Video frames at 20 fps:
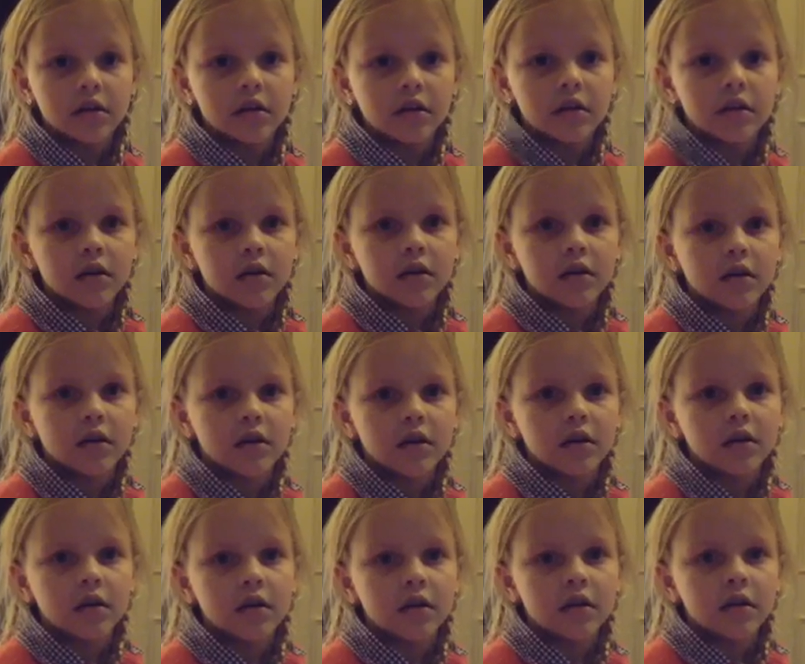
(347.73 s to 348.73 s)

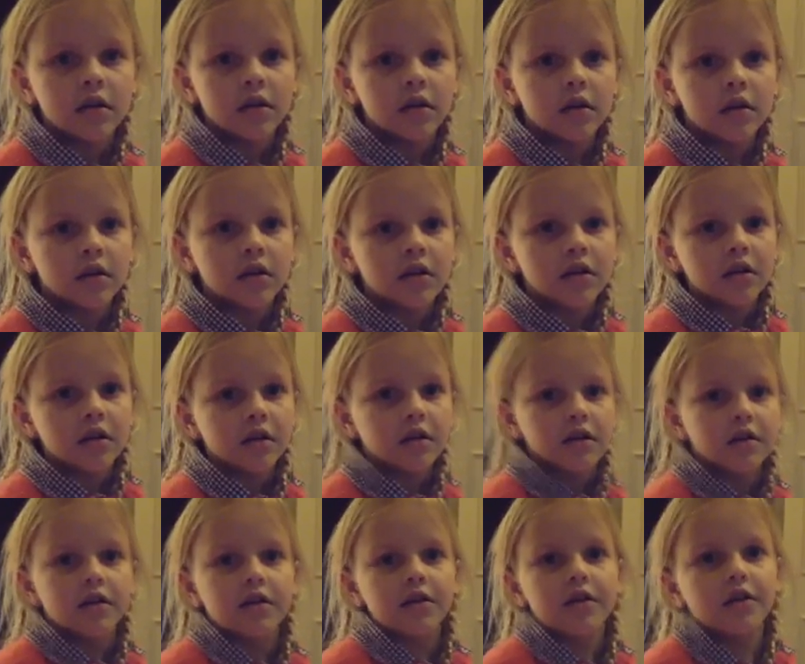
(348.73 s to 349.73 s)
adults should
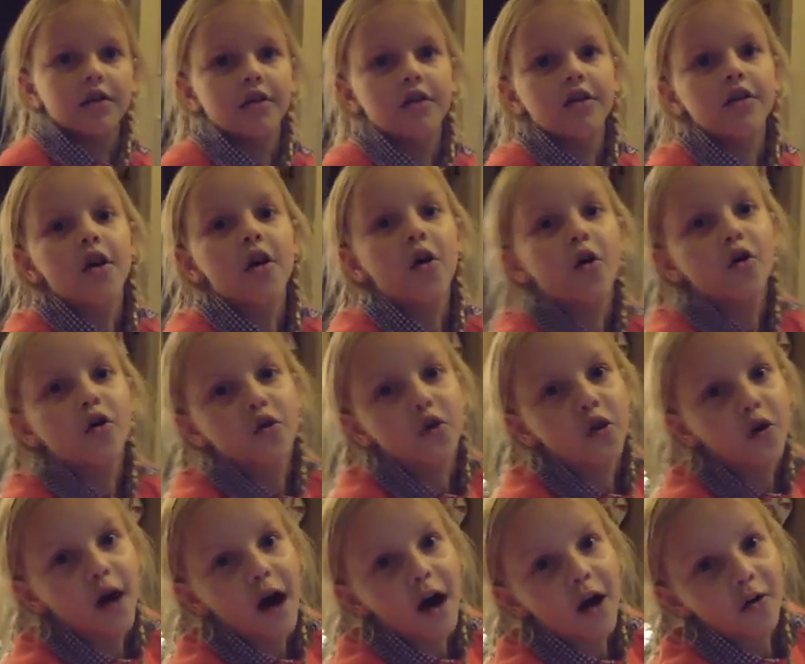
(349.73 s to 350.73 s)
talk to no, kids
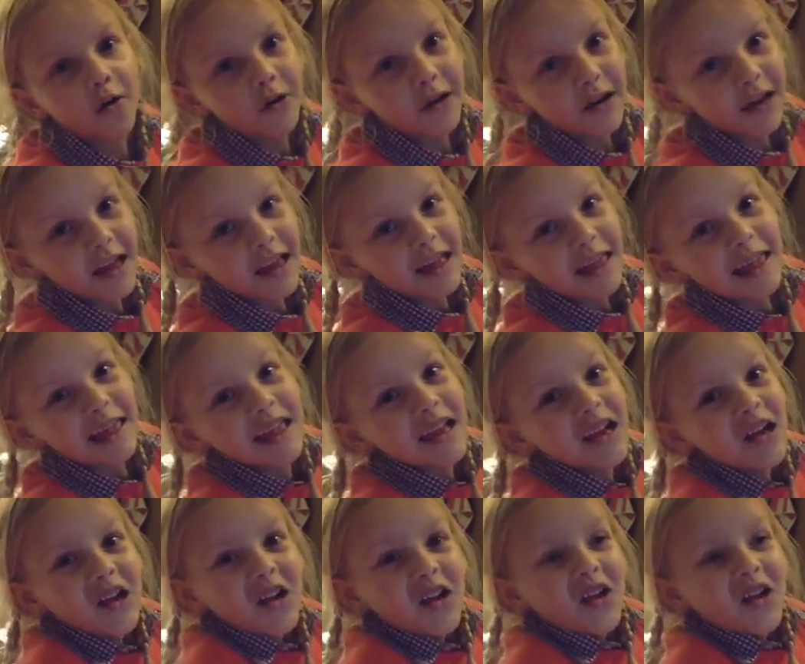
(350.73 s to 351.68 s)
no, so kids understand.